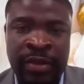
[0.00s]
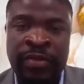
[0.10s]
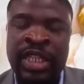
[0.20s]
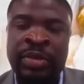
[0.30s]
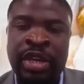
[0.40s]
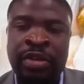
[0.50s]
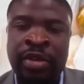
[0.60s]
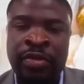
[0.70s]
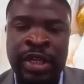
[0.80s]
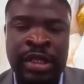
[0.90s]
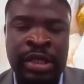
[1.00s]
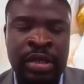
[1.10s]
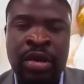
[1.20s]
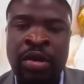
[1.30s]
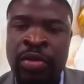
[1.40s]
investment grade
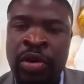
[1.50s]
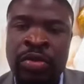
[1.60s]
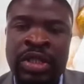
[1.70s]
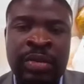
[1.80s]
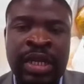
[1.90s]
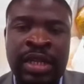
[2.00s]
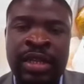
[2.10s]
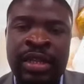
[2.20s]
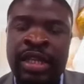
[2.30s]
rating. But ultimately,